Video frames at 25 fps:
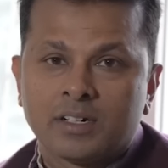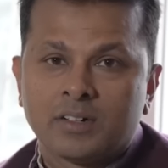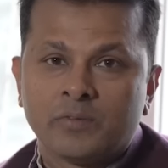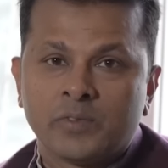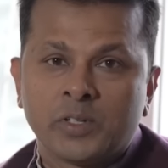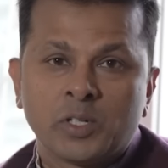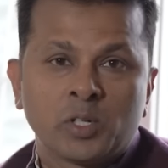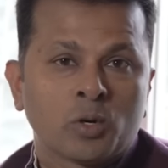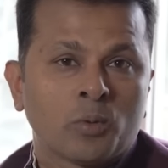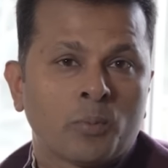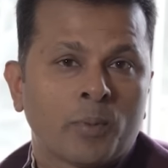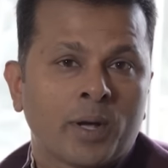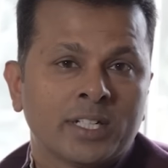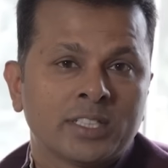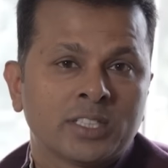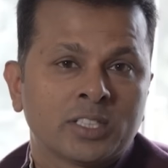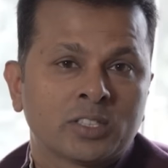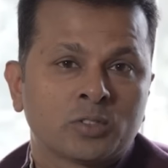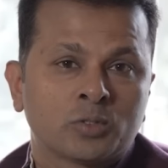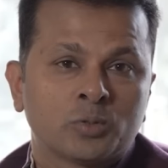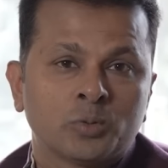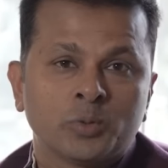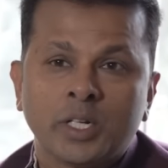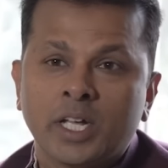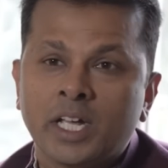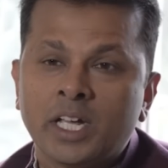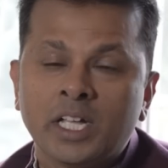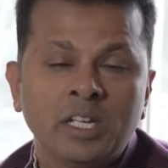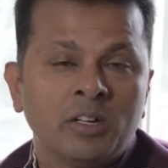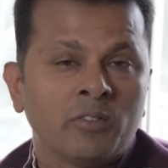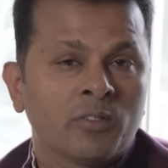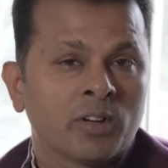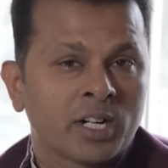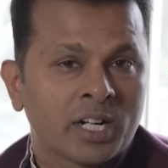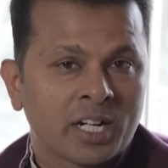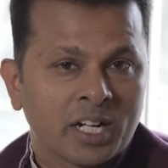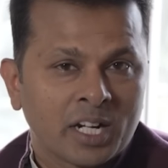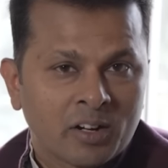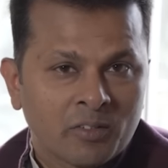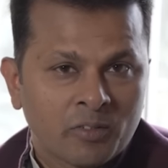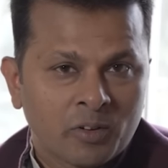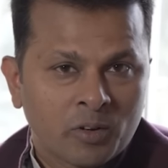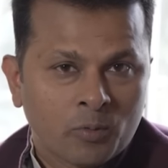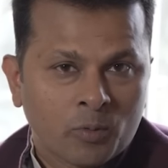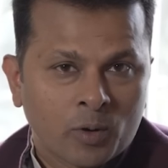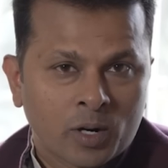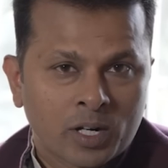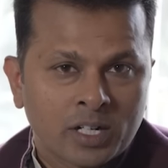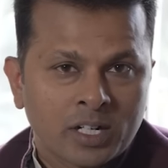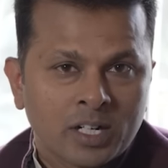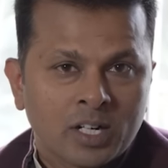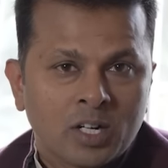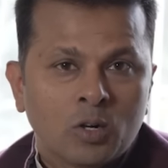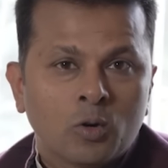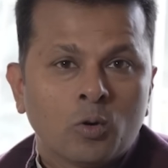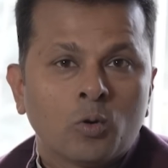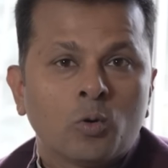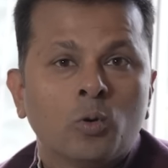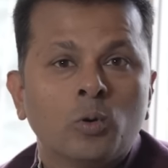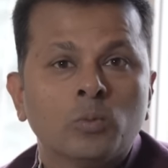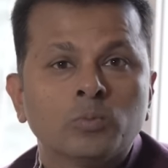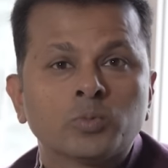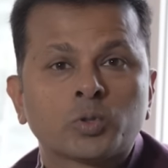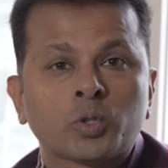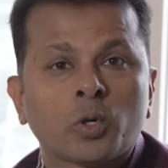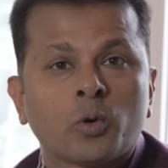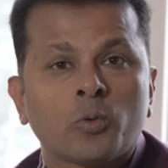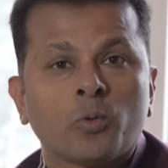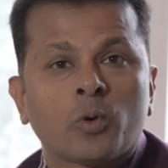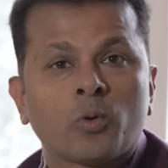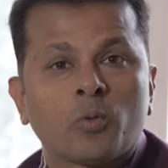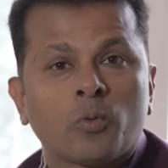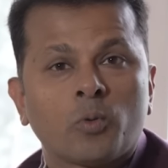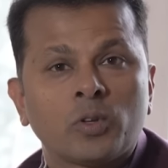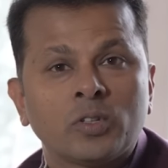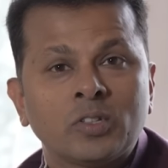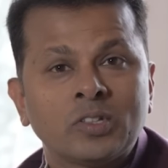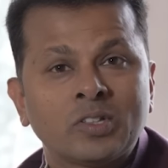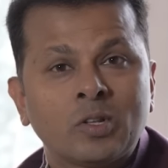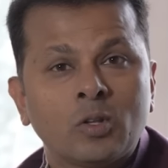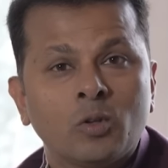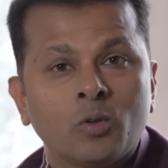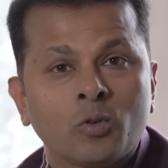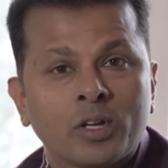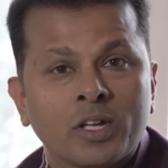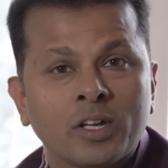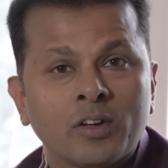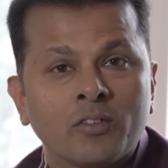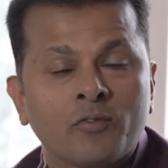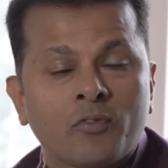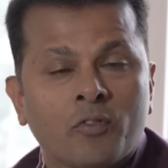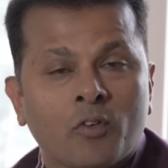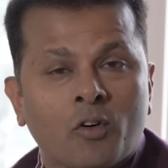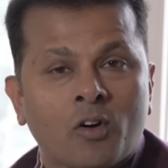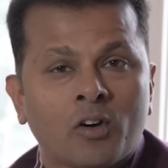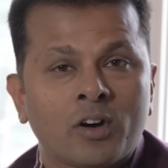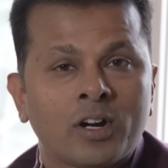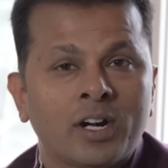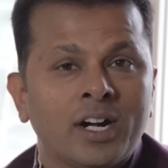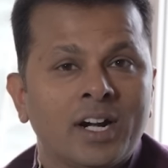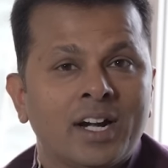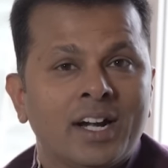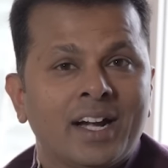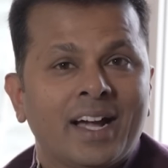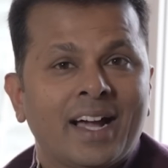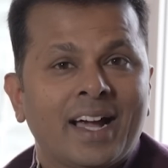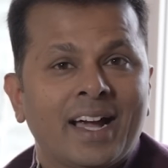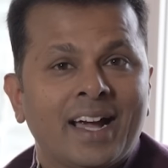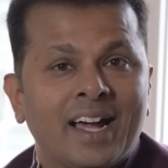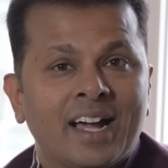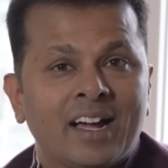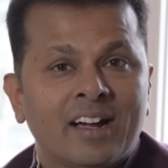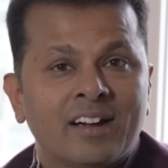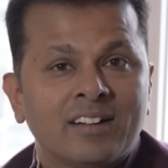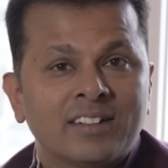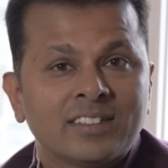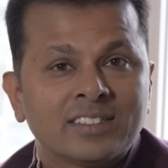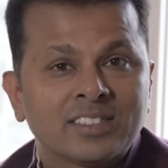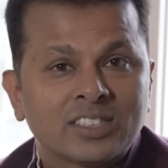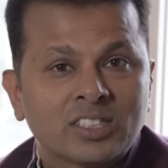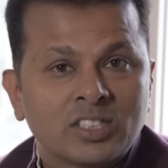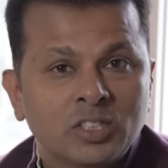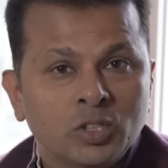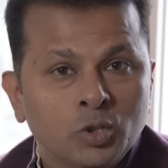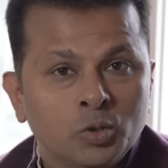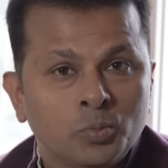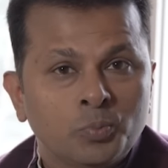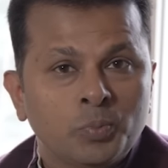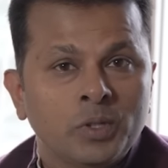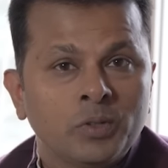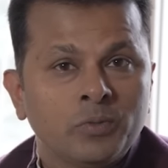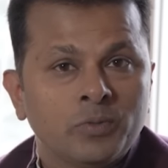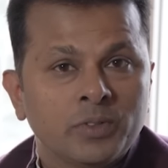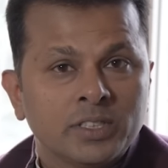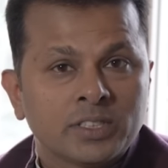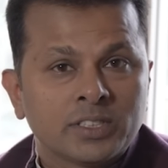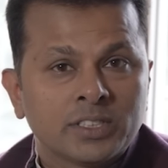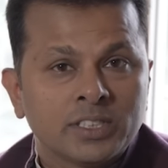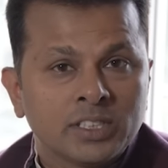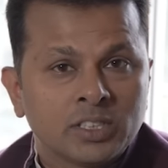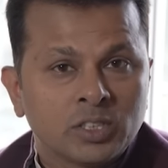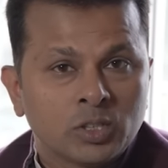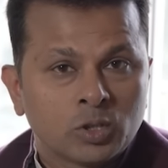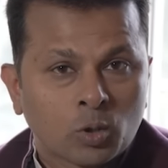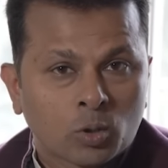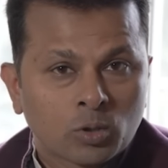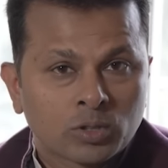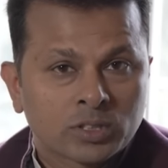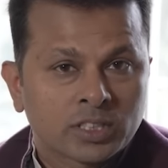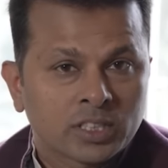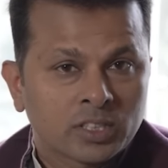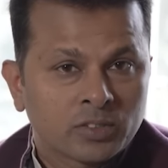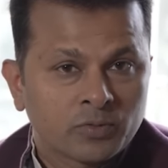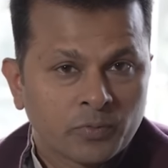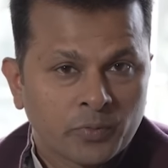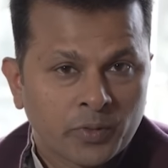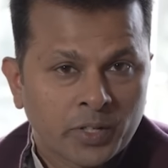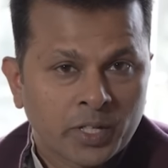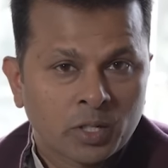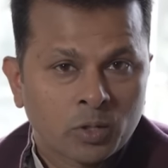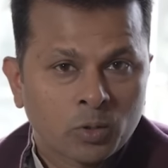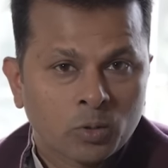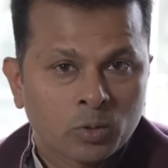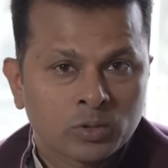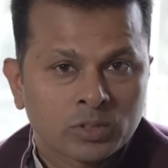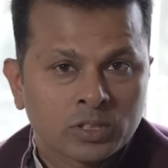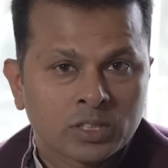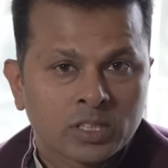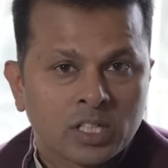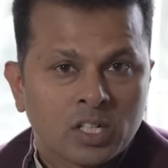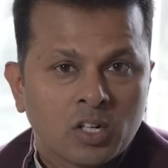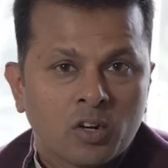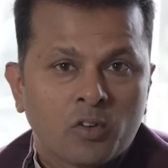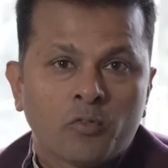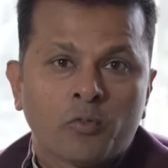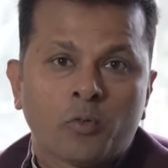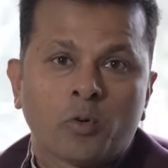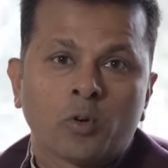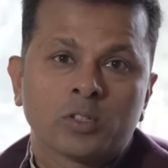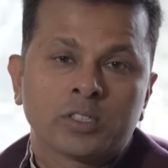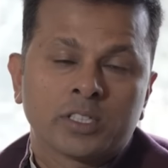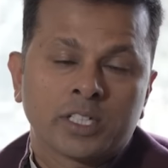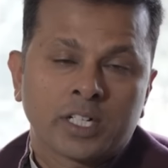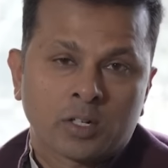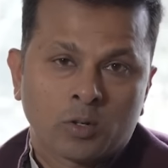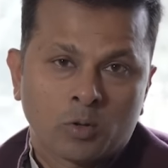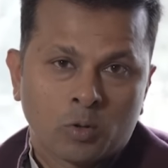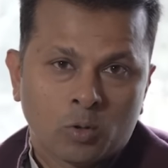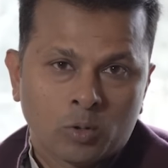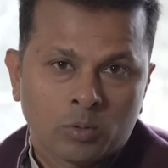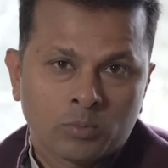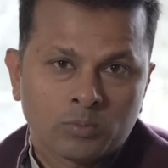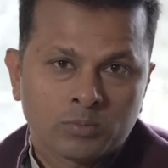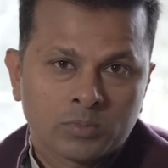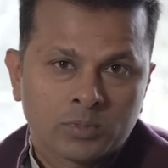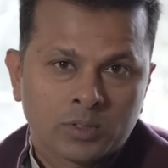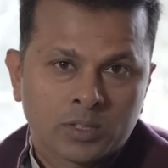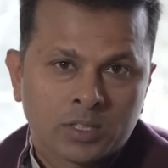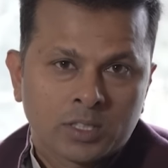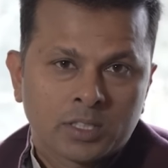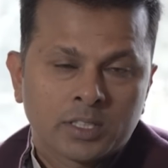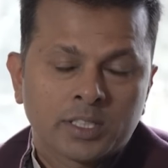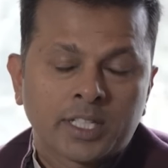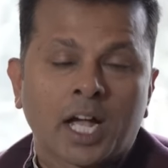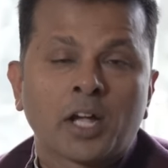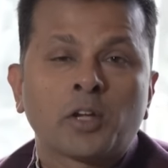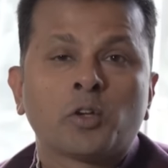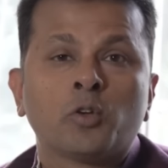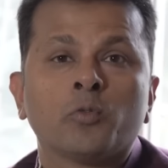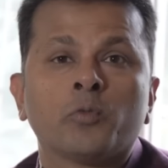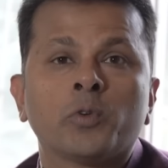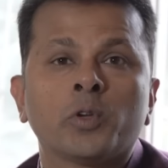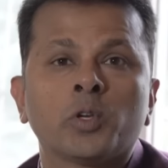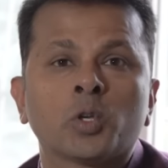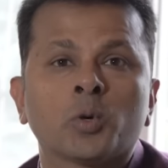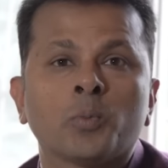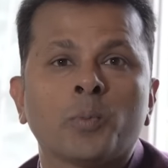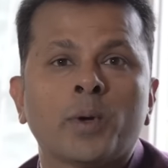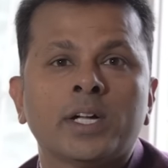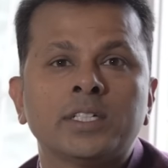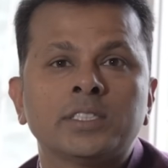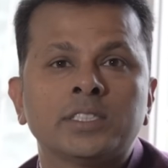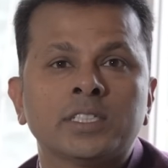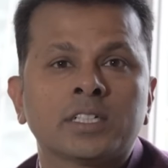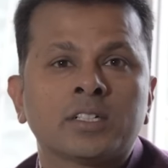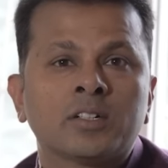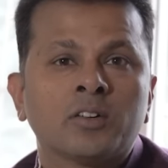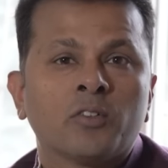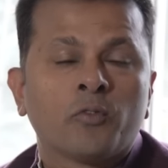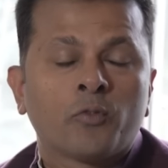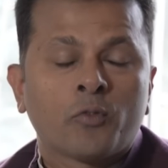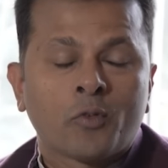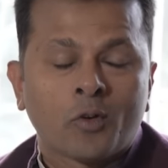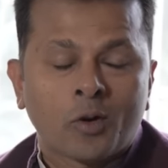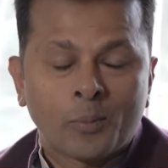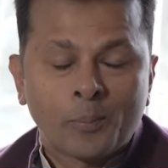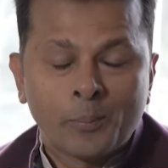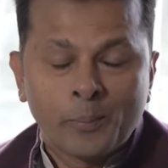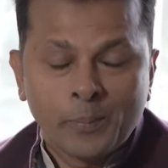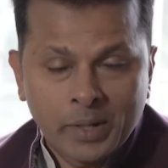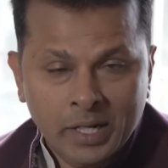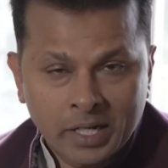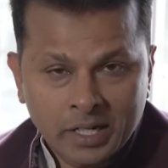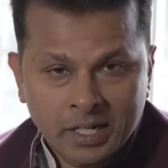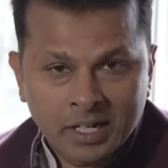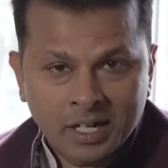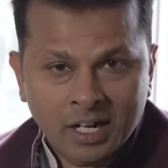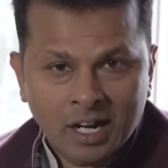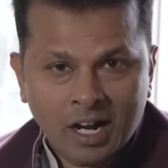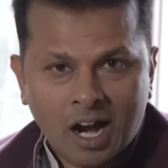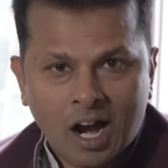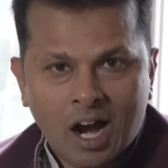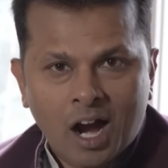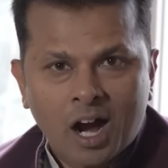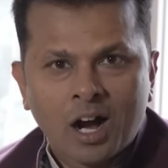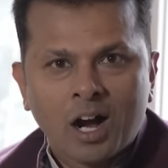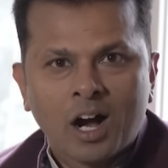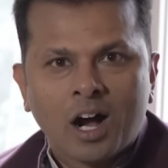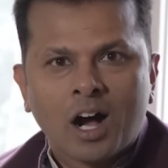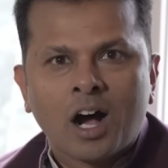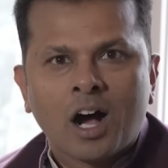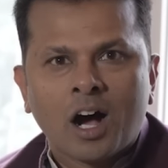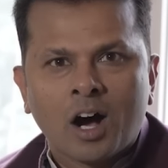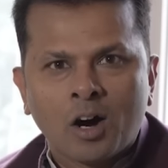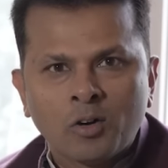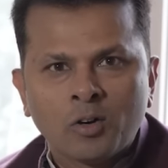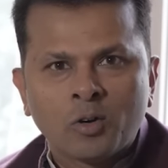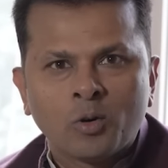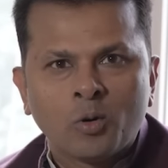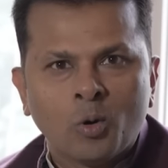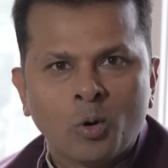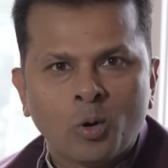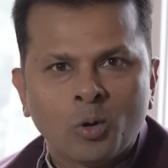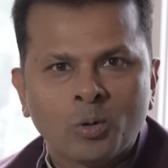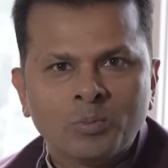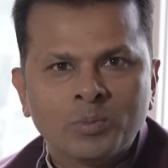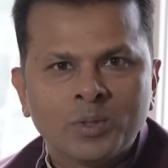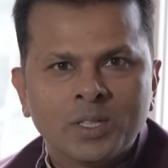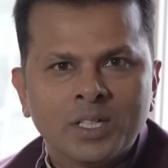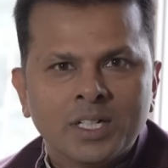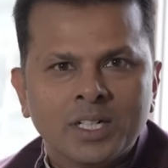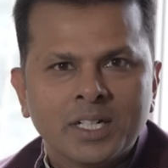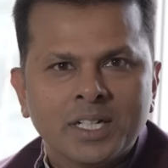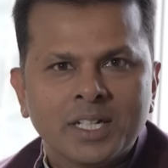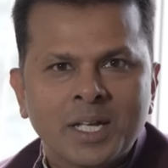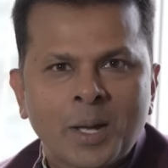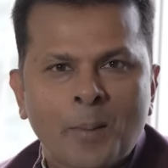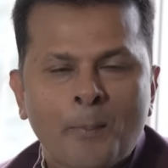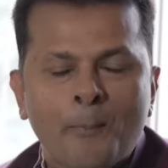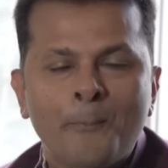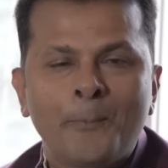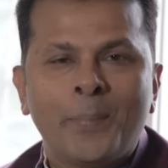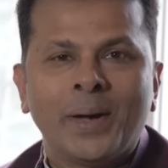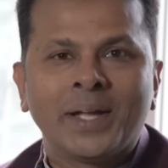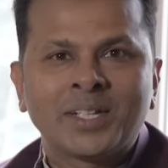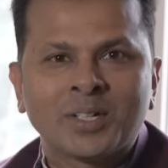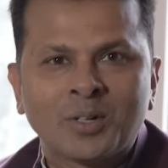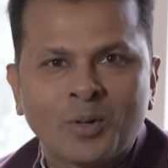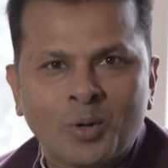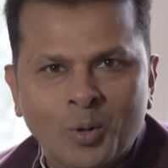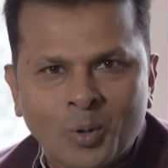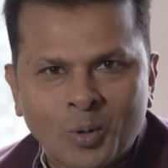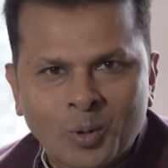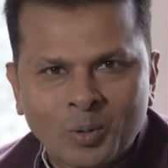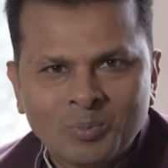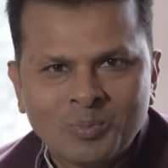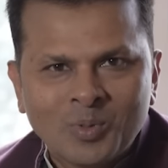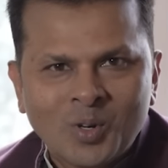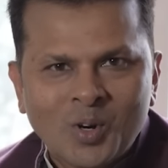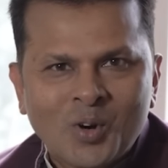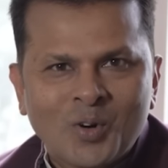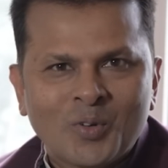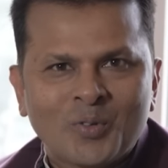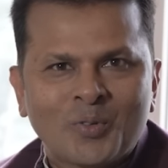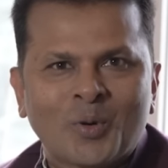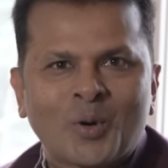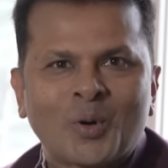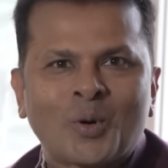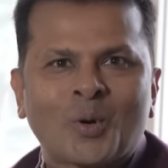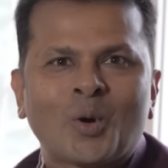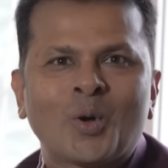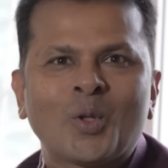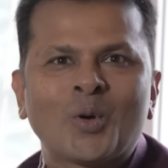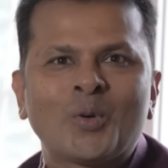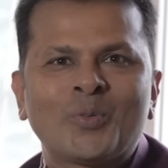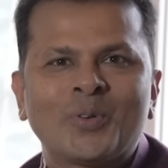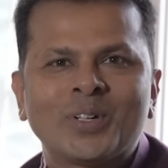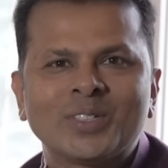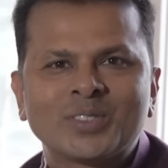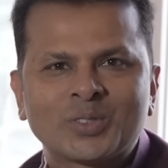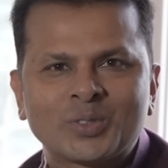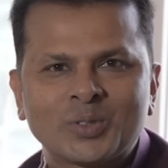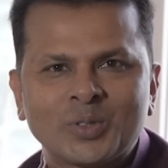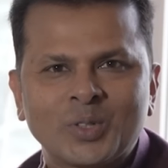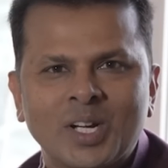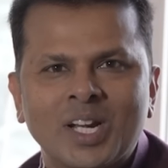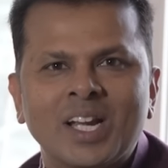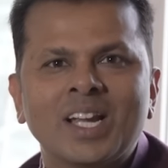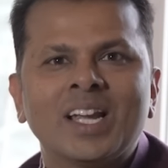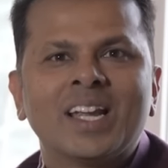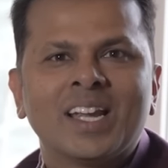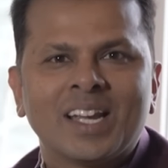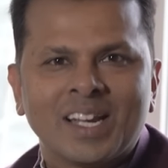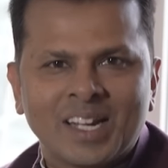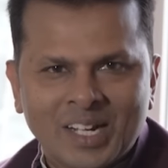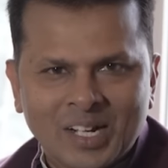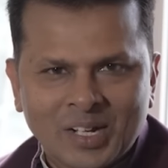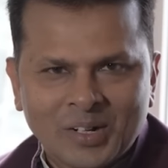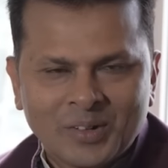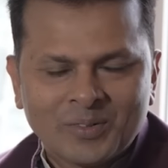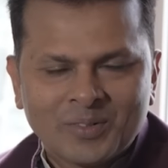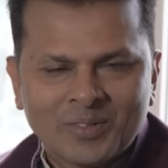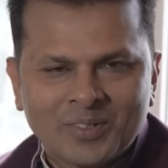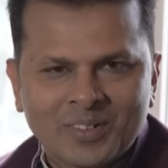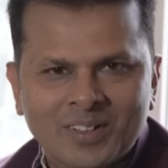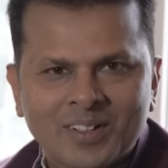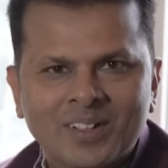WindowMagic to anyone and everyone whomsoever is looking for a uPVC doors and windows for their home. Thank you, WindowMagic, for making our home a better home for all of us to live.